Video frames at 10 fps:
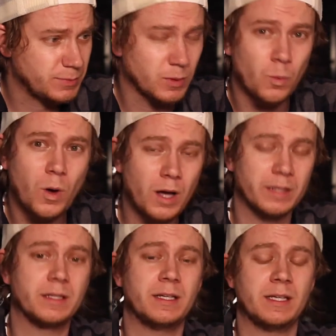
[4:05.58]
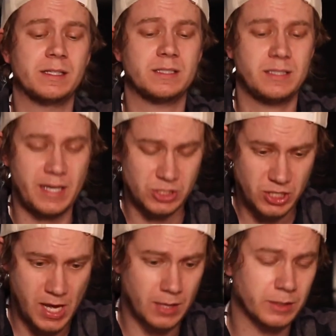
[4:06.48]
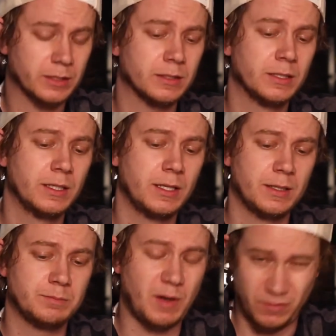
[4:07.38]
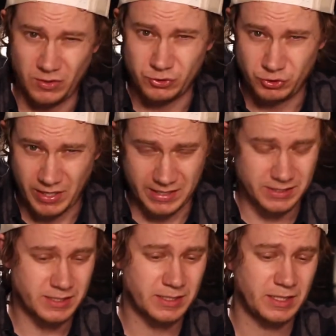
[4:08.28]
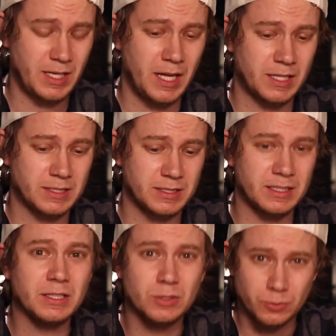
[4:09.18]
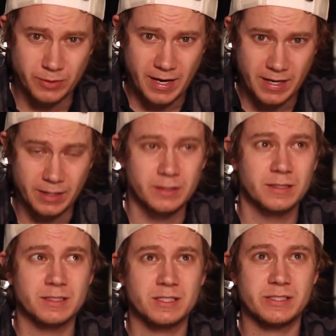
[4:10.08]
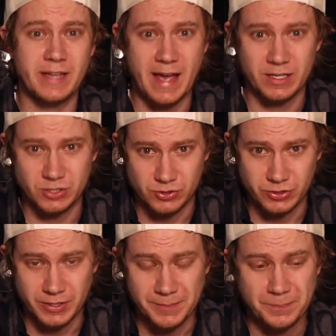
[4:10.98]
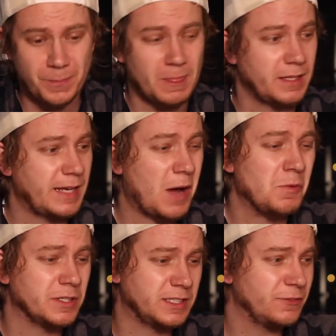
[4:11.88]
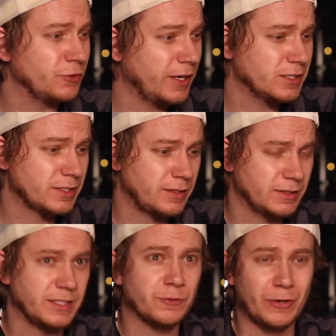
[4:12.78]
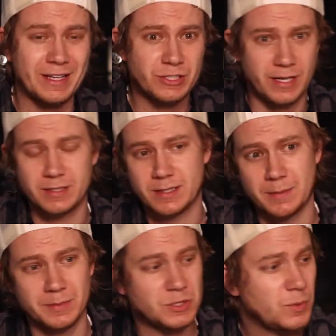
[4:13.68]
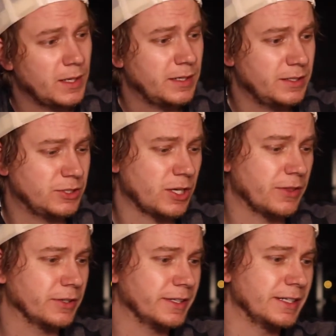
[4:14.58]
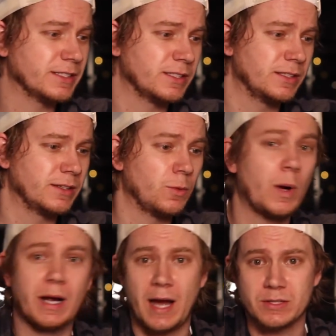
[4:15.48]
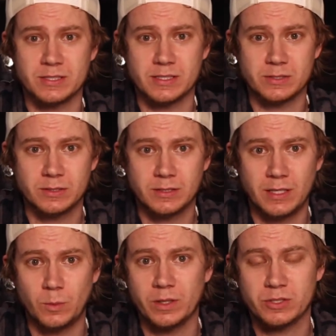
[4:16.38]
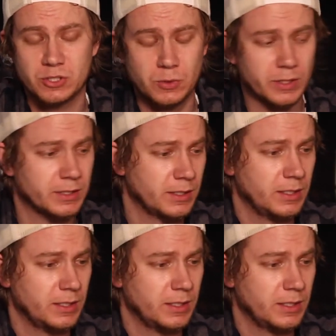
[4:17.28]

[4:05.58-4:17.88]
bill 1 is E.H. Taylor, Buffalo Trace, Eagle Rare, Stag Jr. Now, what differentiates them between each other is the warehouses and where they're stored.